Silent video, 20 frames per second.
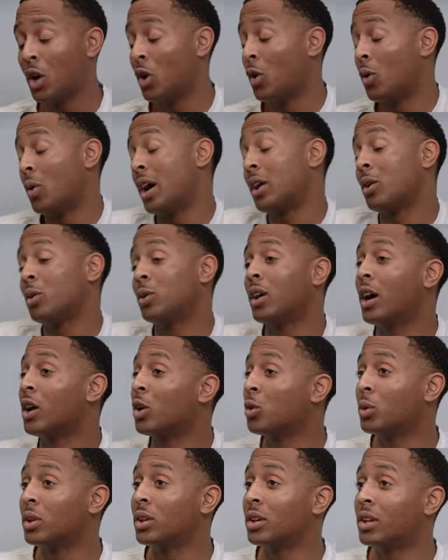Oh, I
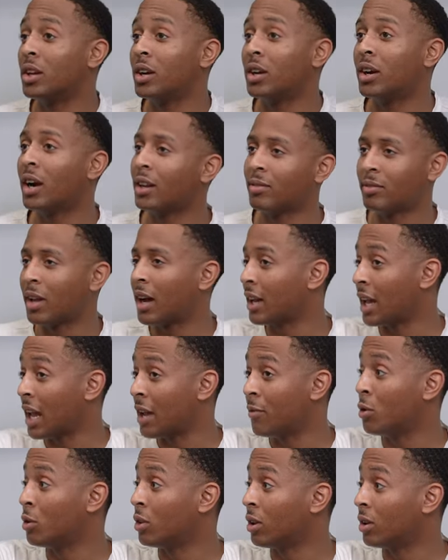don't really care. I
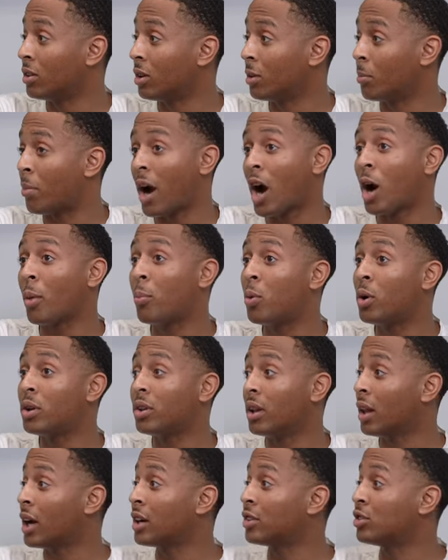gave you the
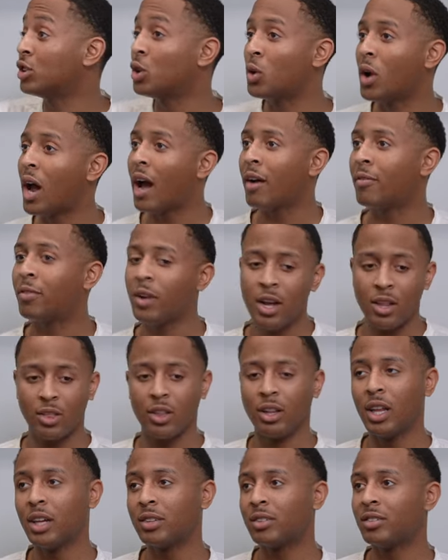PowerPoint, the lecture, you have
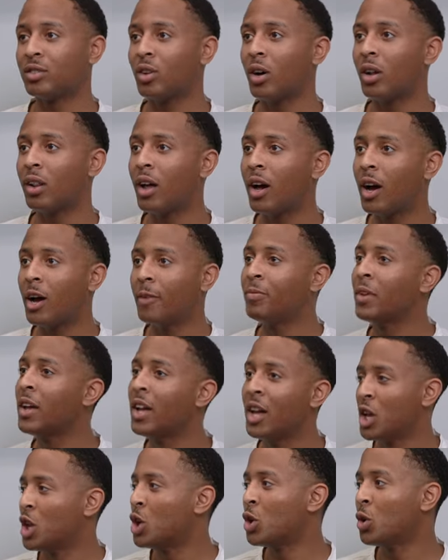the lessons online.
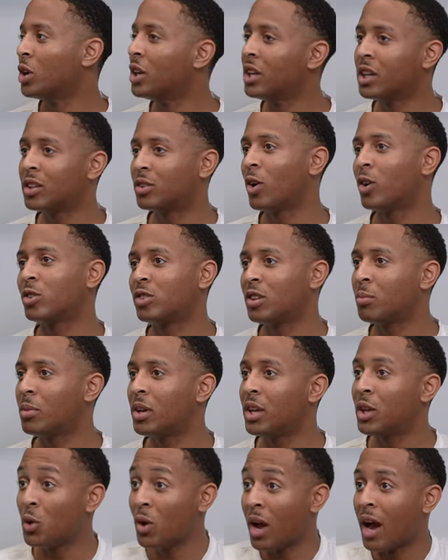You don't need to talk to
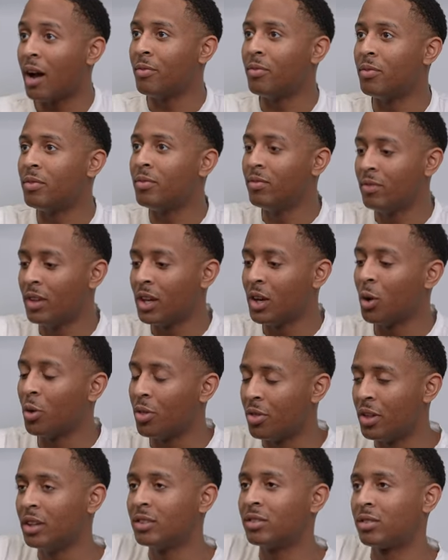me. You have, you know,
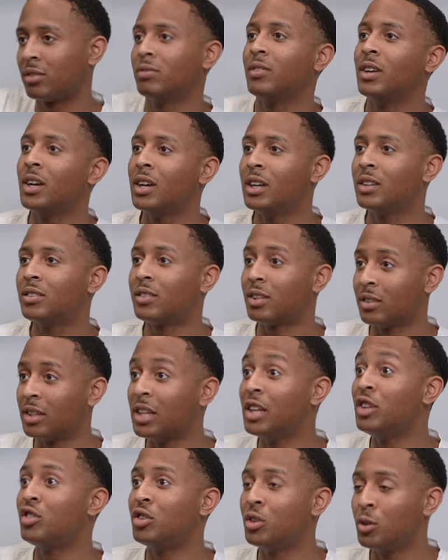this to
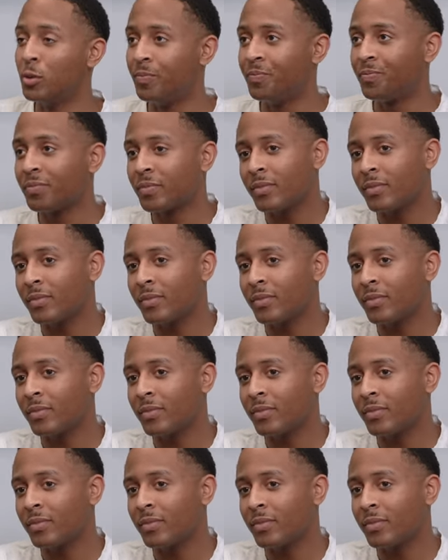teach you.